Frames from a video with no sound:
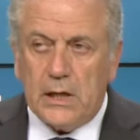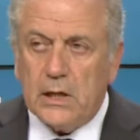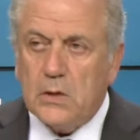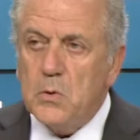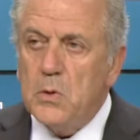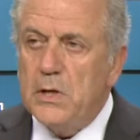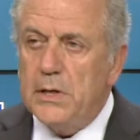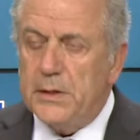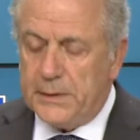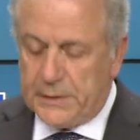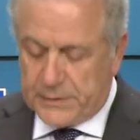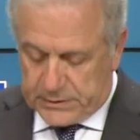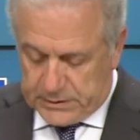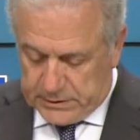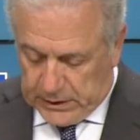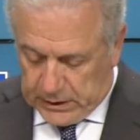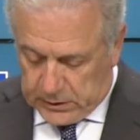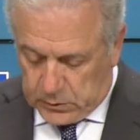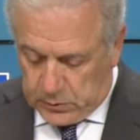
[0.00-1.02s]
awareness
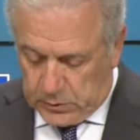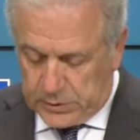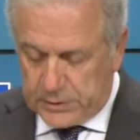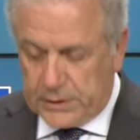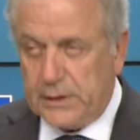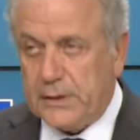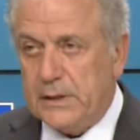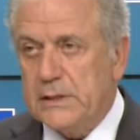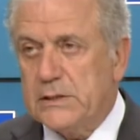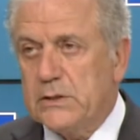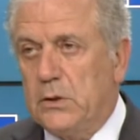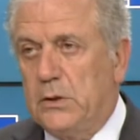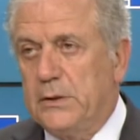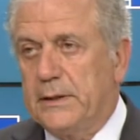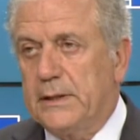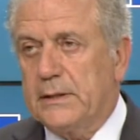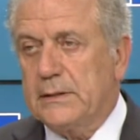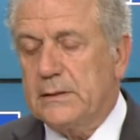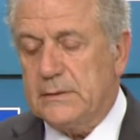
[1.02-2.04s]
network in this
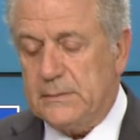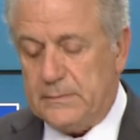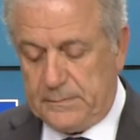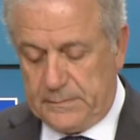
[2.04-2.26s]
context.